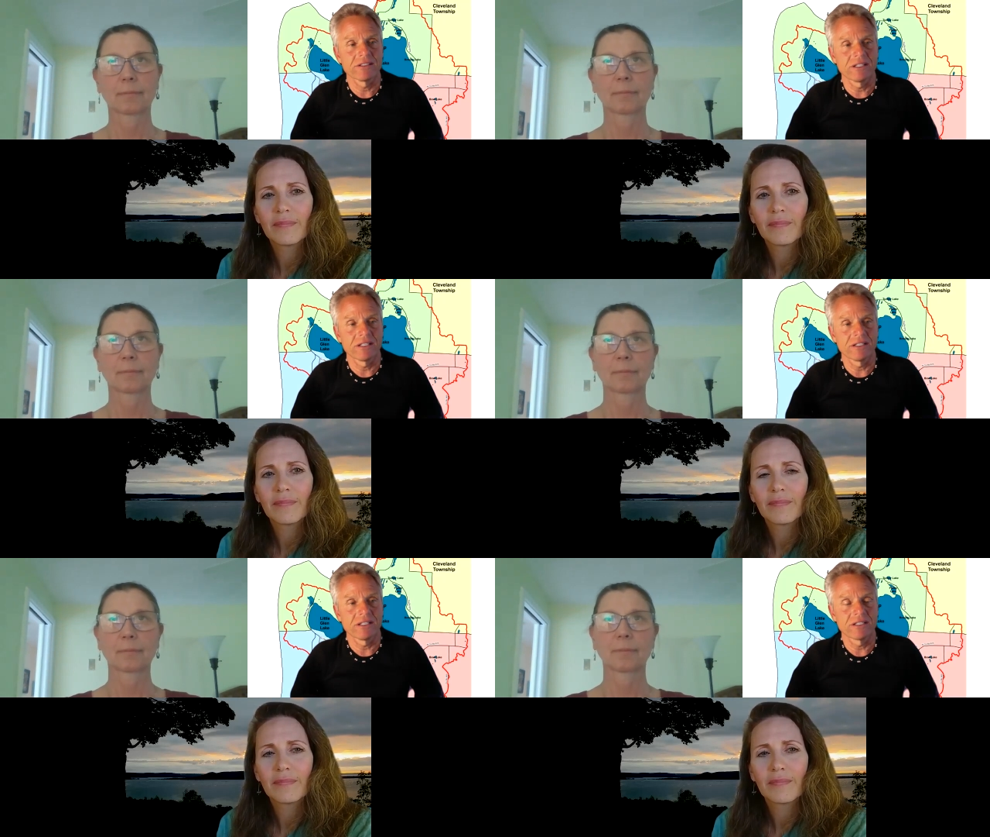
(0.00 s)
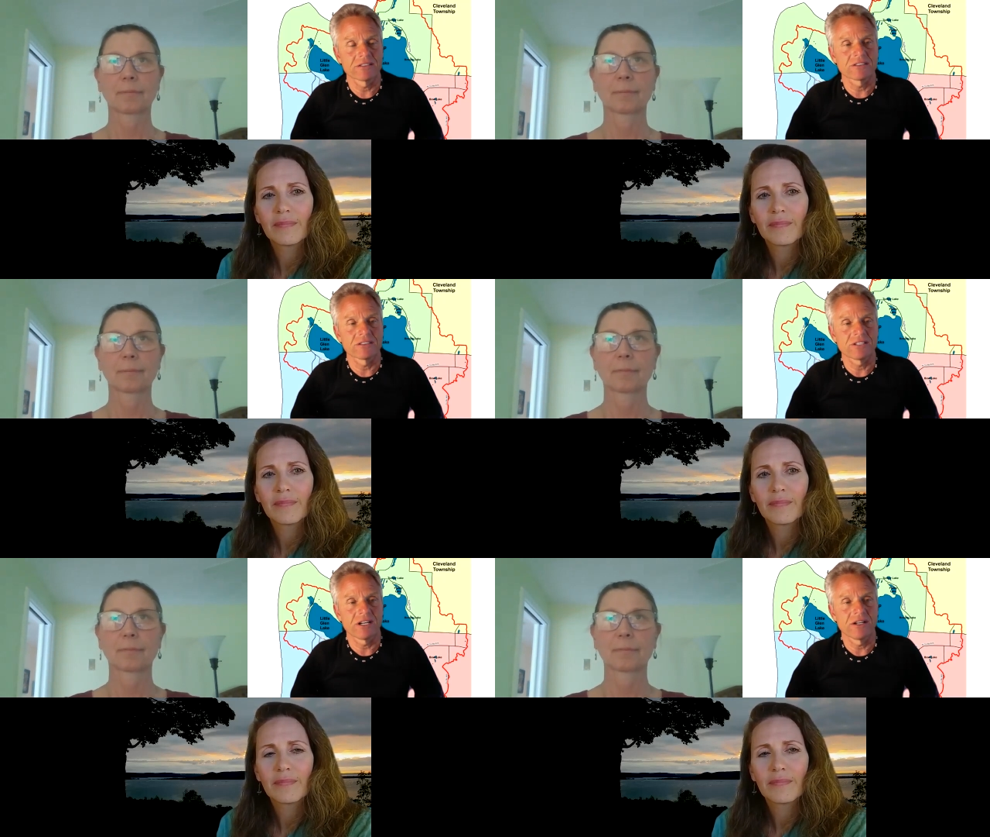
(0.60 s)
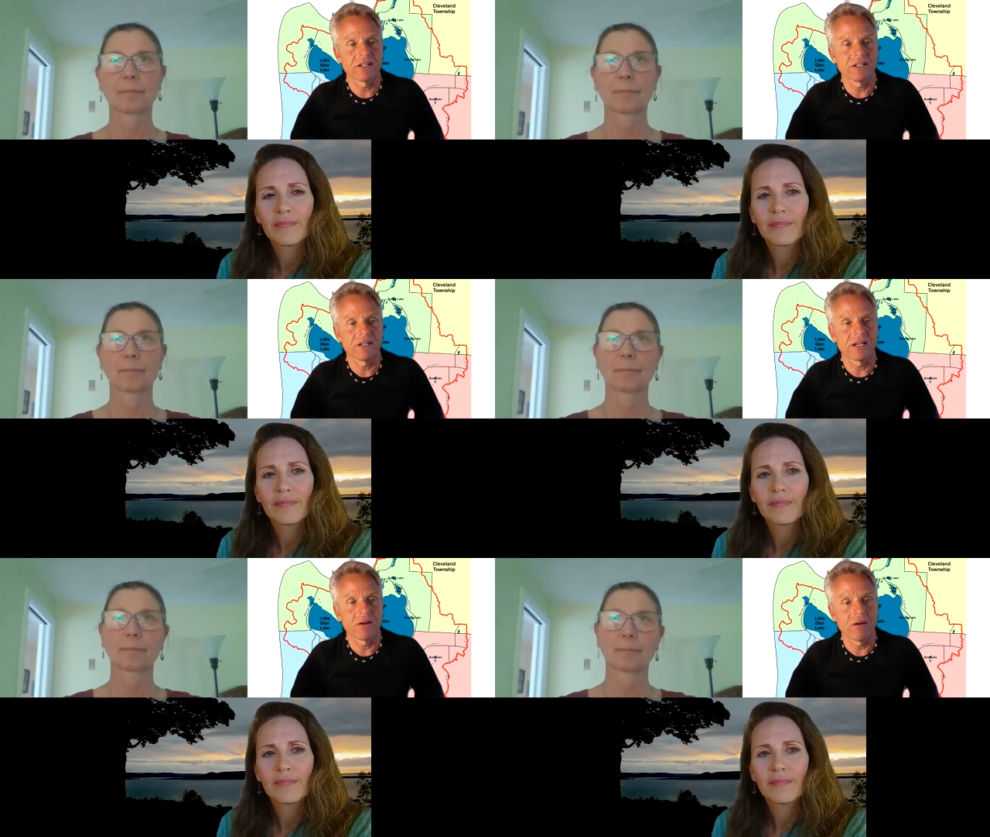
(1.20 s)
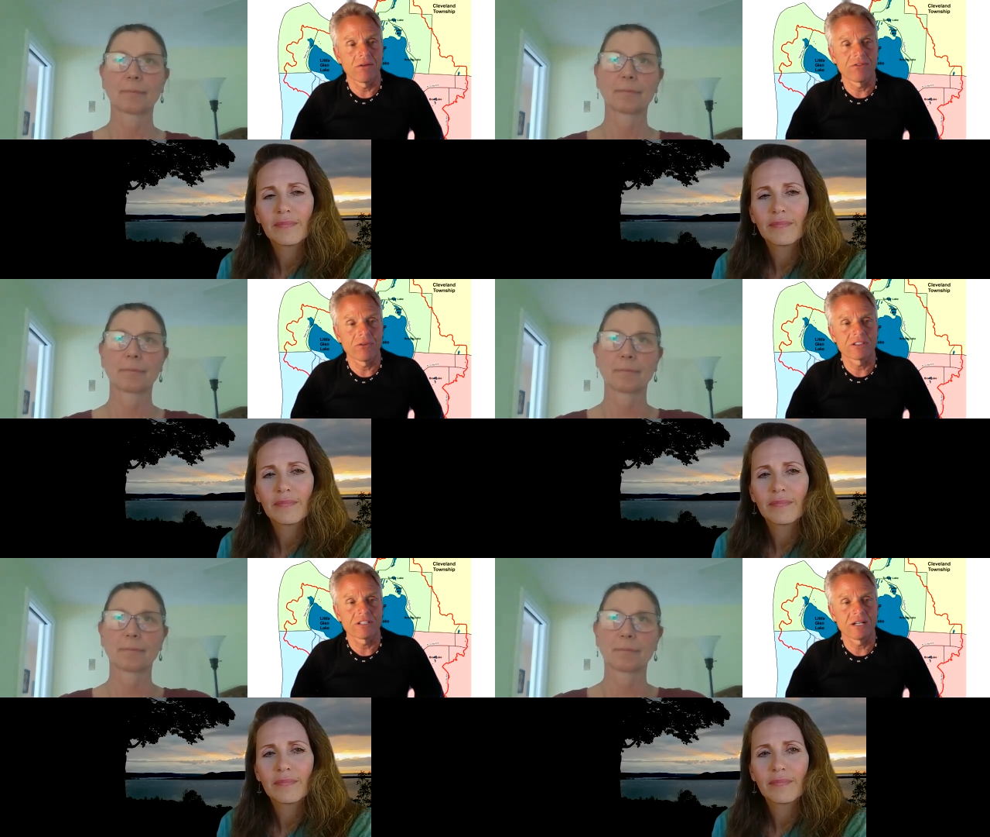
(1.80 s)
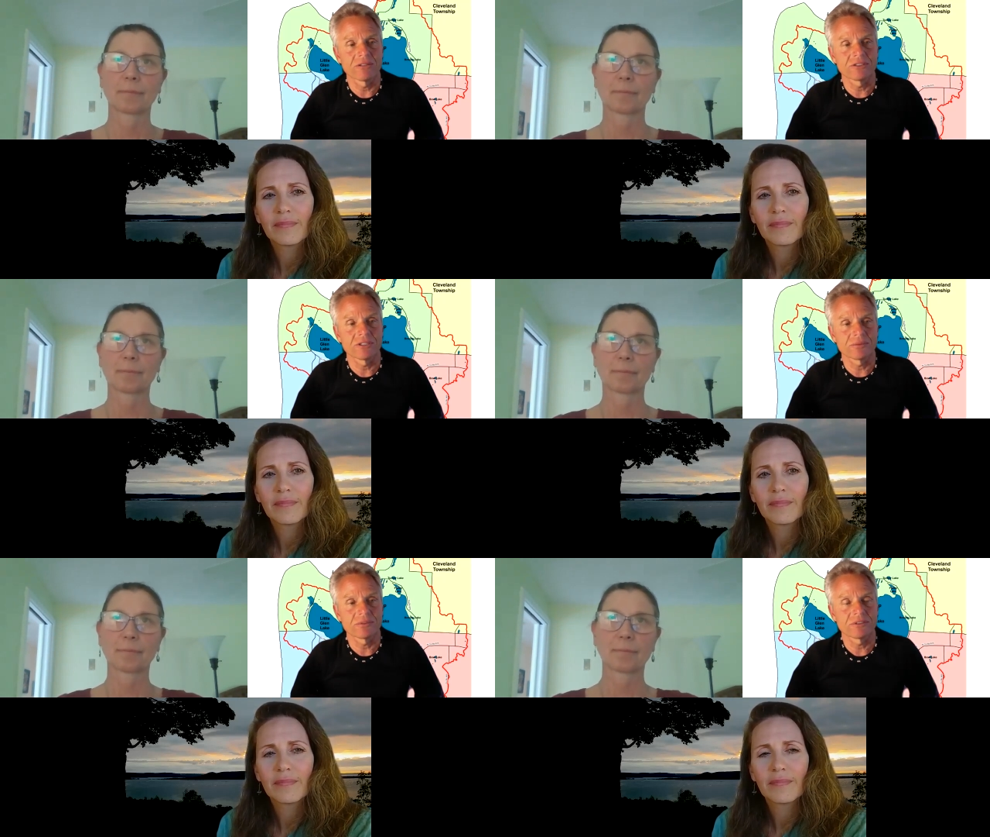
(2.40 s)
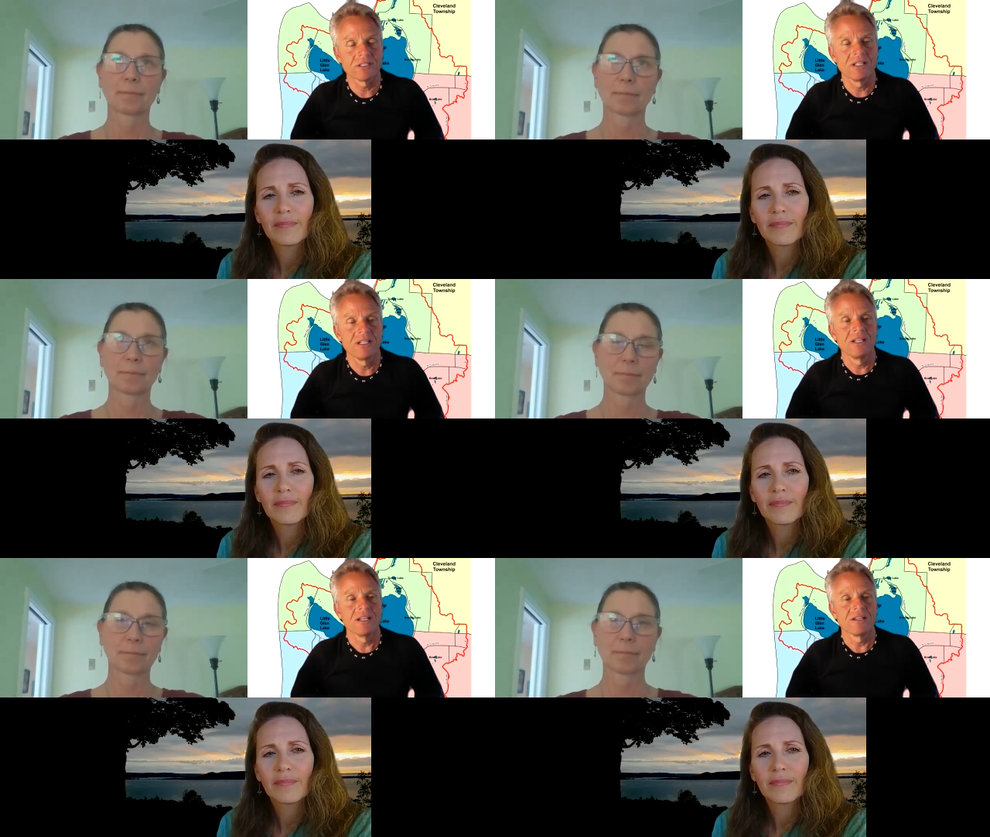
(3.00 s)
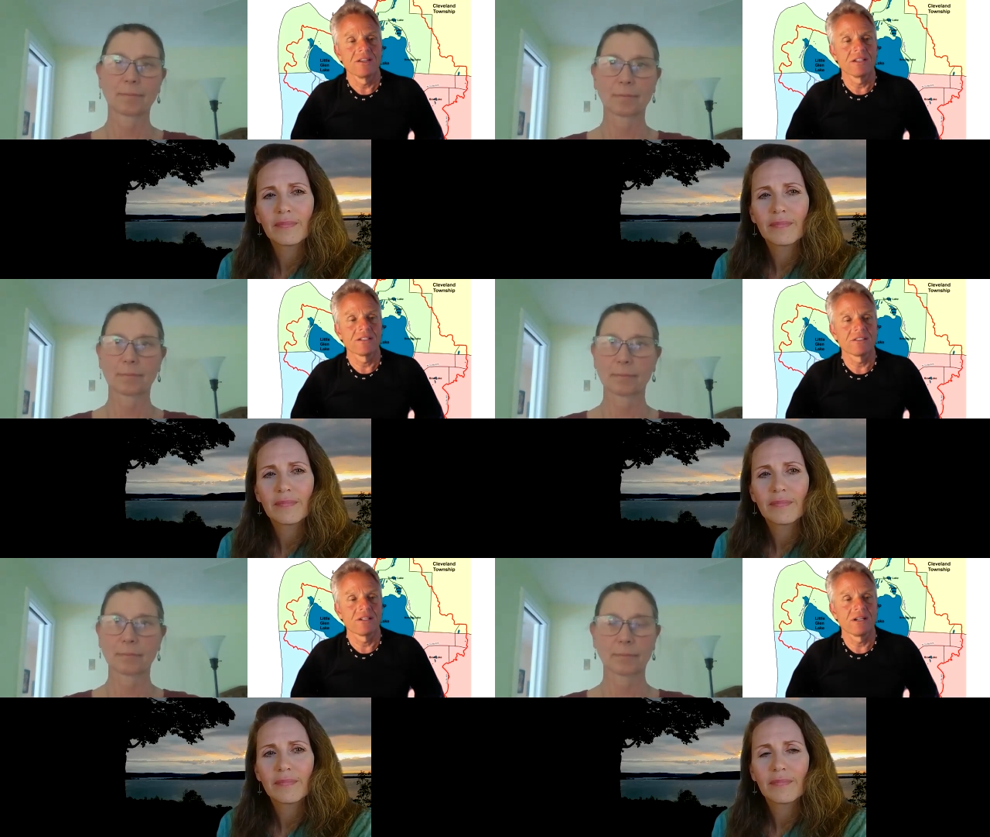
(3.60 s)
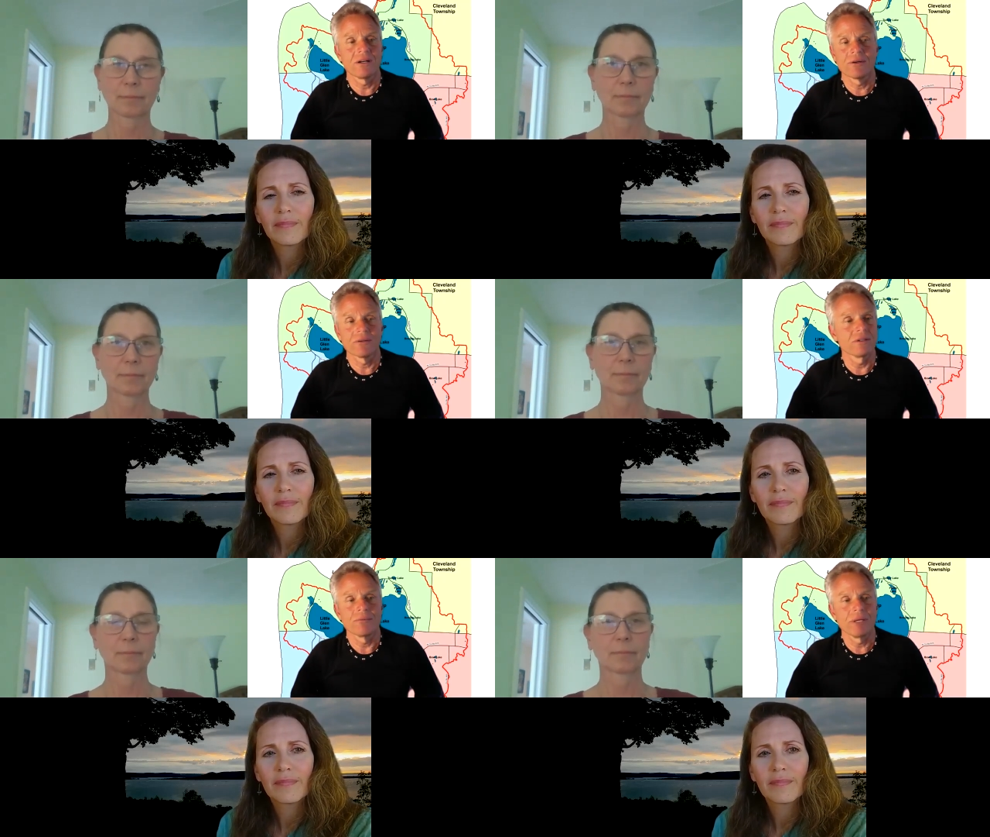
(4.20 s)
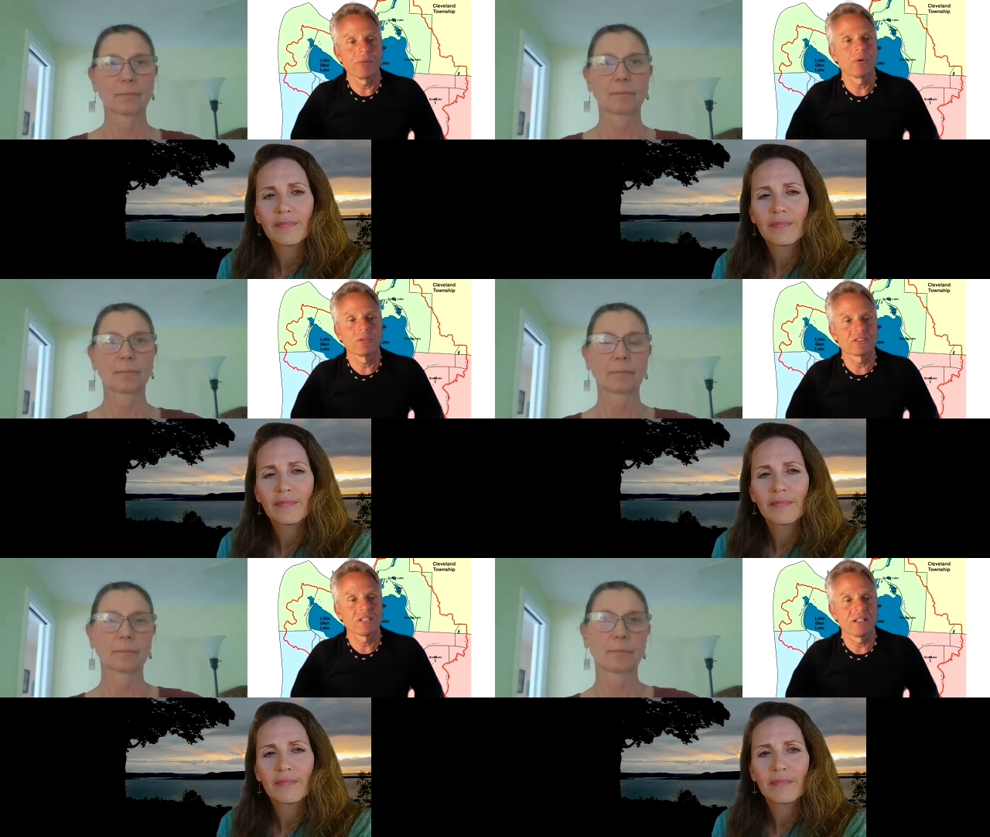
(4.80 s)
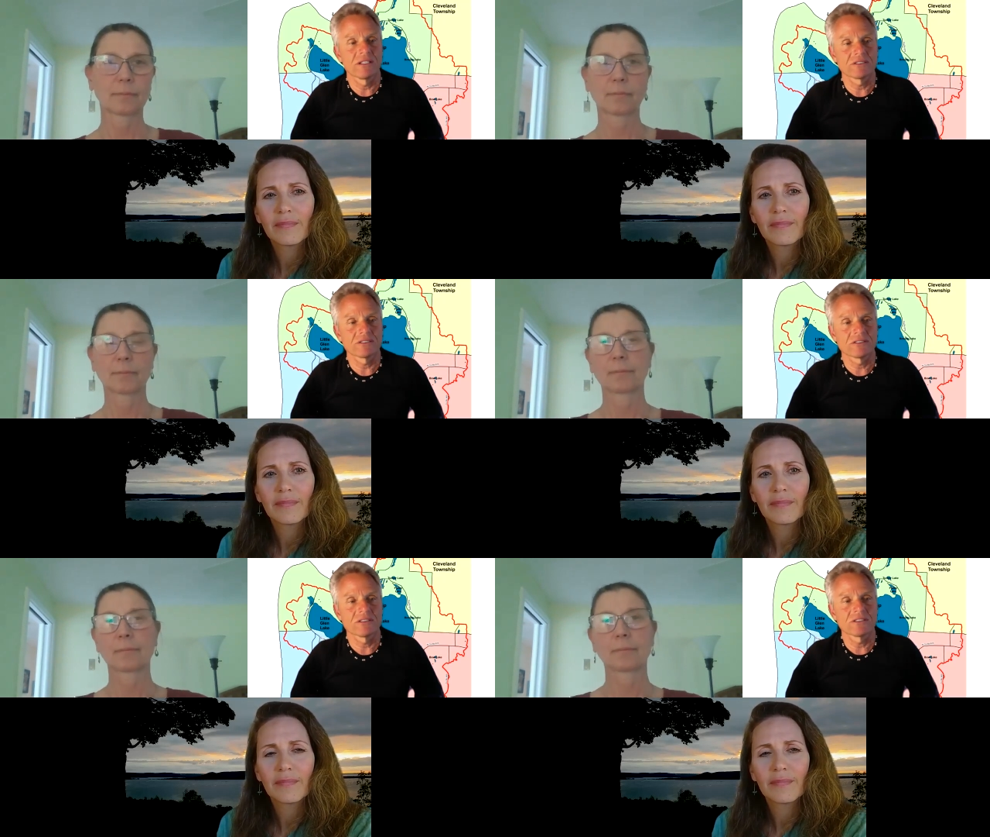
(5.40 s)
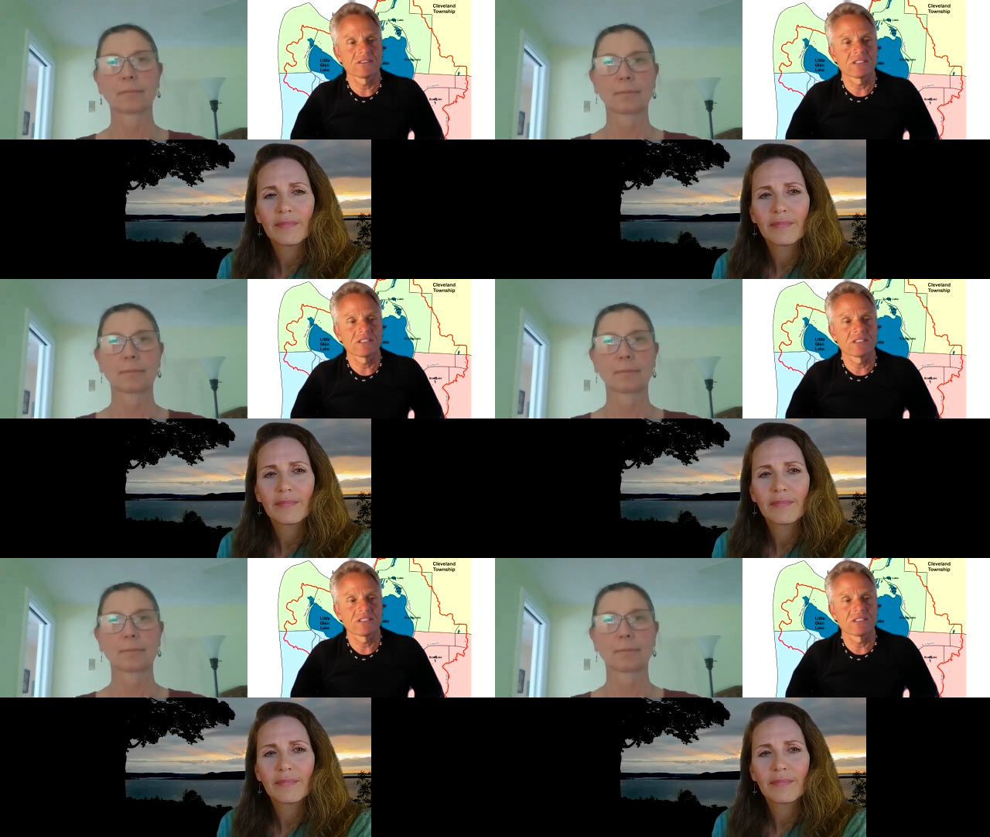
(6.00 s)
Speaker 1: in its entirety on all four townships that uh, people will say this is this is